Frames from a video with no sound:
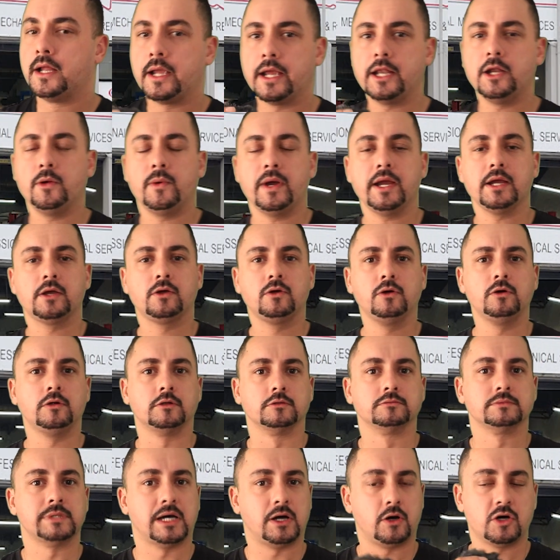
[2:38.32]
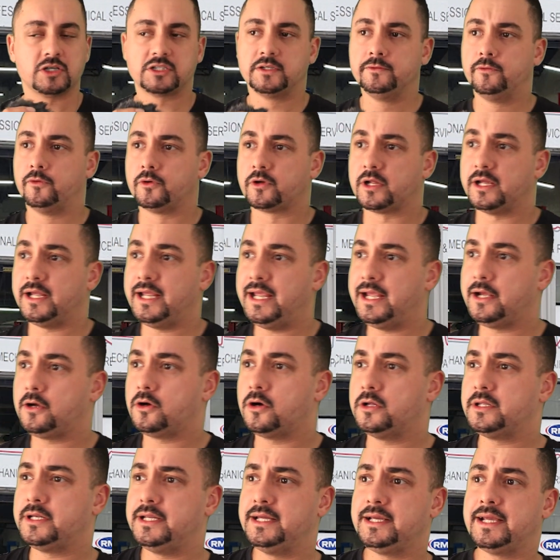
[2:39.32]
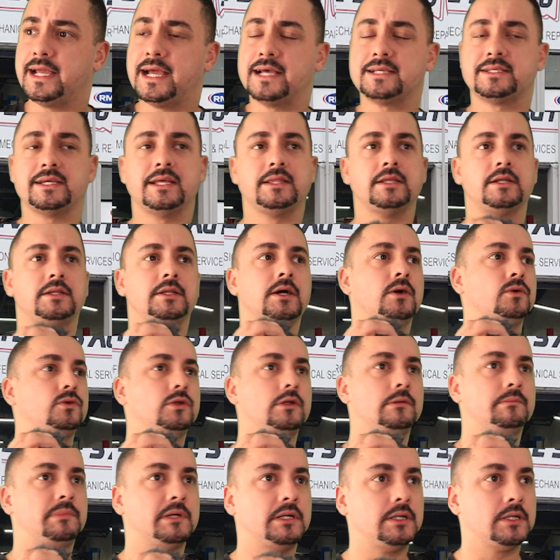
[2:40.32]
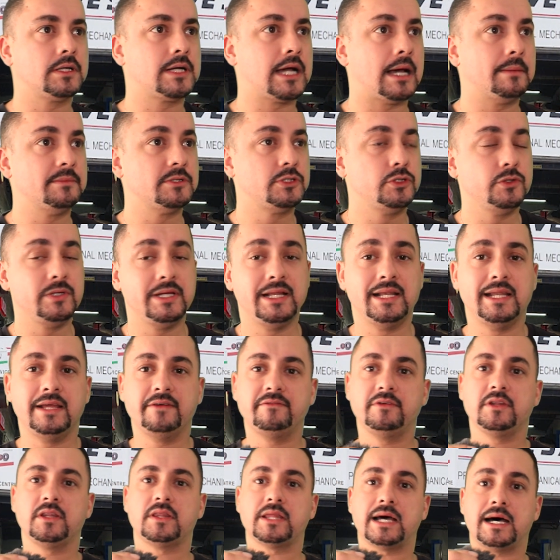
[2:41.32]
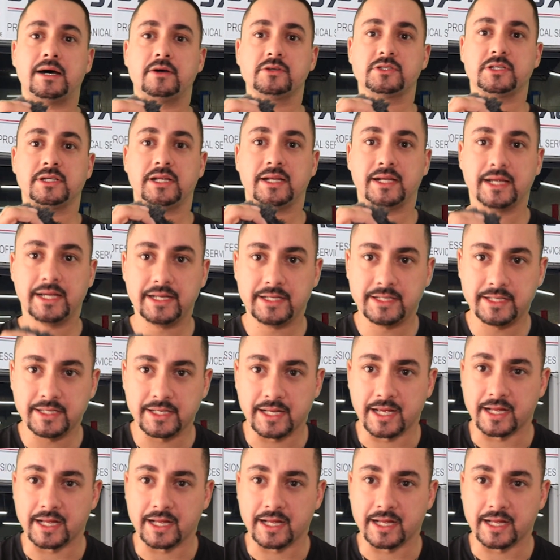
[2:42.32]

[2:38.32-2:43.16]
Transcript: Anyway, cool. I asked him for the aircon regas and the total bill comes to 11,080